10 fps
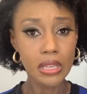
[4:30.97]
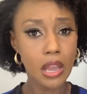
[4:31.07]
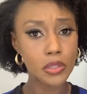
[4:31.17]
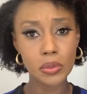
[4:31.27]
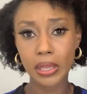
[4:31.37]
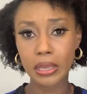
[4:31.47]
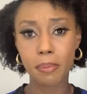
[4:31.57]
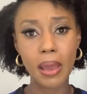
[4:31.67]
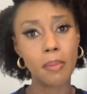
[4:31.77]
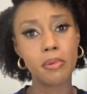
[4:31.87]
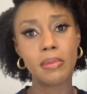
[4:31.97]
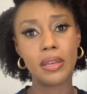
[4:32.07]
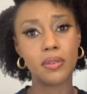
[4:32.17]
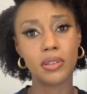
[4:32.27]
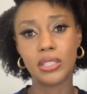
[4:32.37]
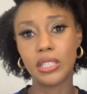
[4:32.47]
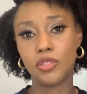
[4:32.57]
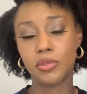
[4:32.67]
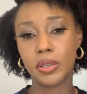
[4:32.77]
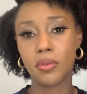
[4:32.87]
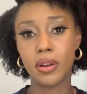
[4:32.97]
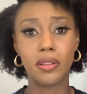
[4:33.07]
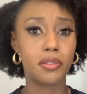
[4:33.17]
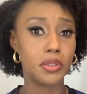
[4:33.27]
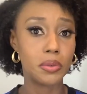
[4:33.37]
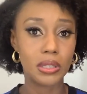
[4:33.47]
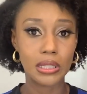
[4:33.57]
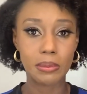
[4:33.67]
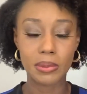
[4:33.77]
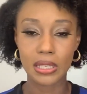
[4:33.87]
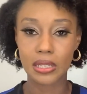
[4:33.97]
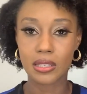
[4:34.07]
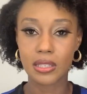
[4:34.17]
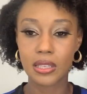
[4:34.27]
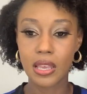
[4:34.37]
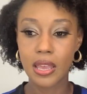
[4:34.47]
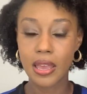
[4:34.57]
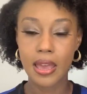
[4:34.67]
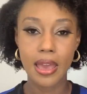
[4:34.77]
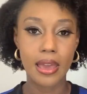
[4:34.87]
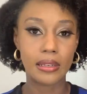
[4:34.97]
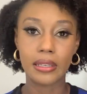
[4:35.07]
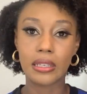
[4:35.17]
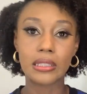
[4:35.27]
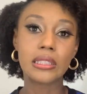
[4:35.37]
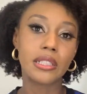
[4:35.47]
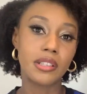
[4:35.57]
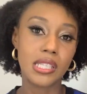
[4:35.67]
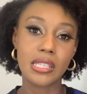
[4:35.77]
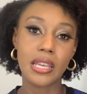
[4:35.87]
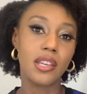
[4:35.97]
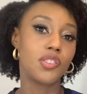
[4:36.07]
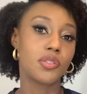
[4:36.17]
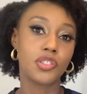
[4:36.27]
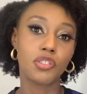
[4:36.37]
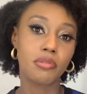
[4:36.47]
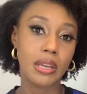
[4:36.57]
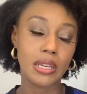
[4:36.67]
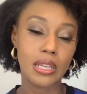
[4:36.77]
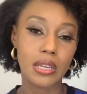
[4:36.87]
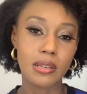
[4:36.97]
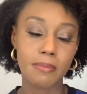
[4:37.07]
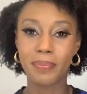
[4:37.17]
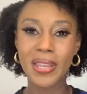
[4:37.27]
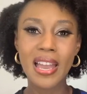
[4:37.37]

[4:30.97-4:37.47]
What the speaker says: I'll do like a peppermint or a tea tree oil or eucalyptus, and like a clary sage or geranium.